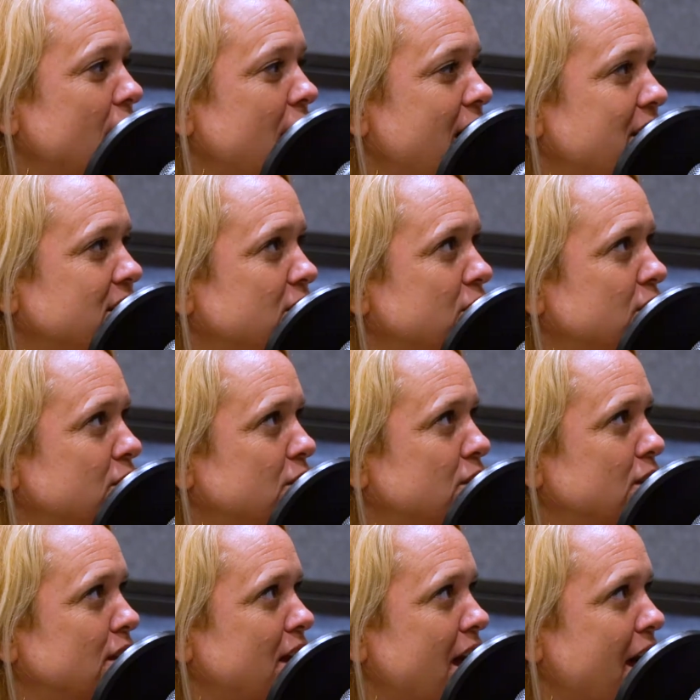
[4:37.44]
and
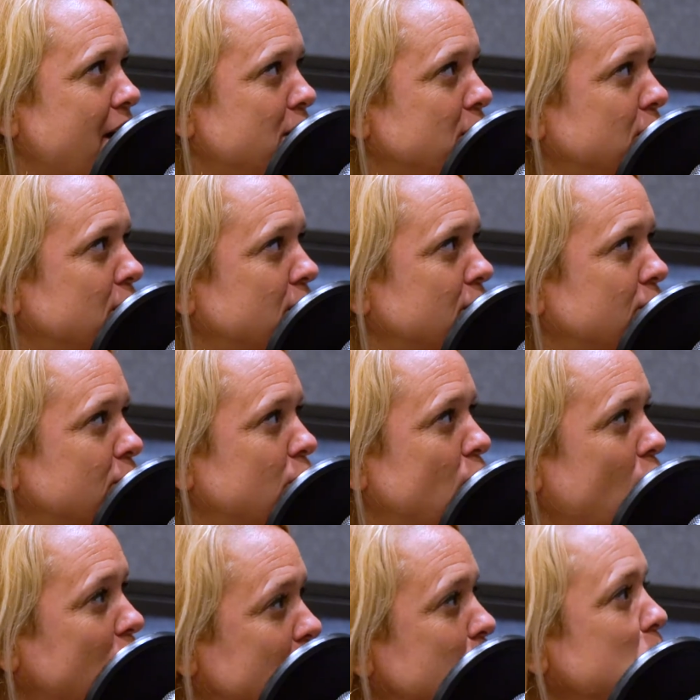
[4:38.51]
and
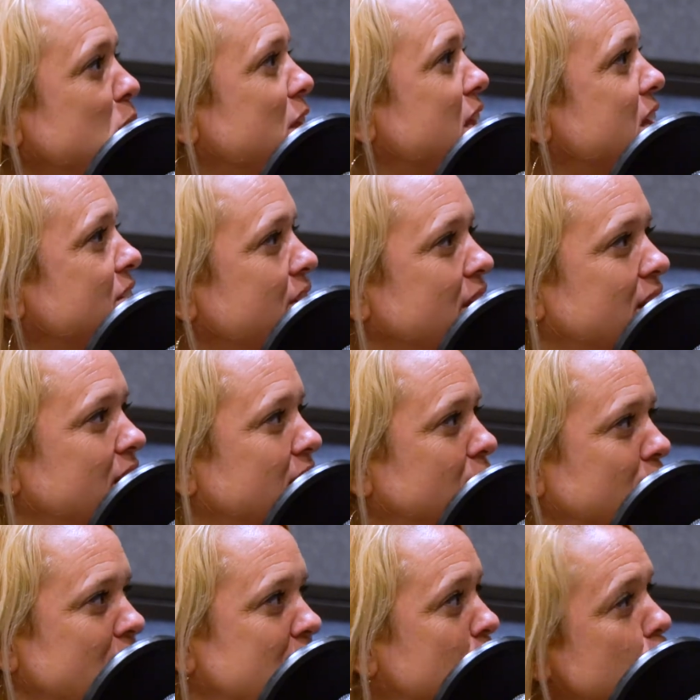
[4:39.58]
contemplative
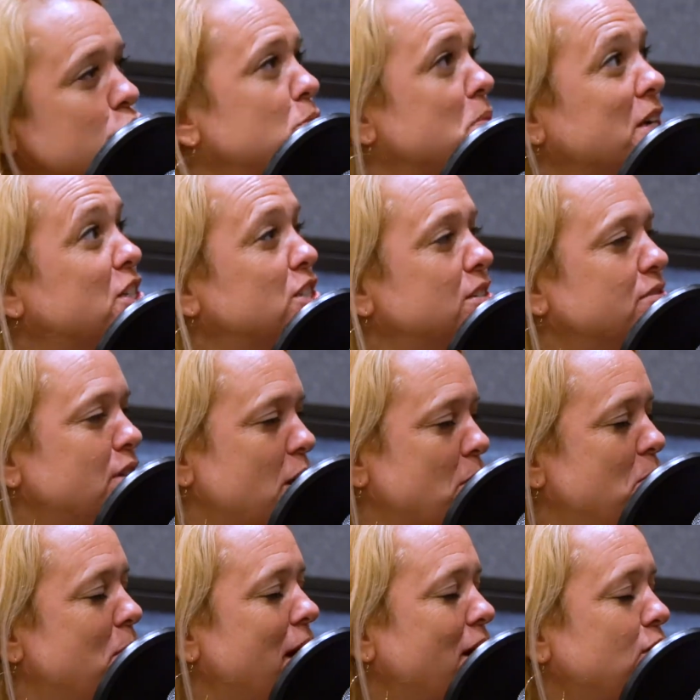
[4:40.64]
and introspective
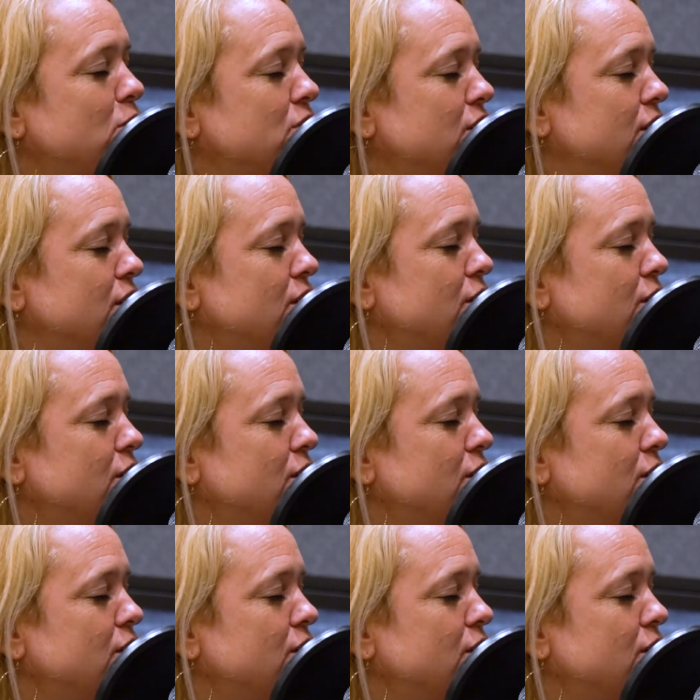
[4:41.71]
about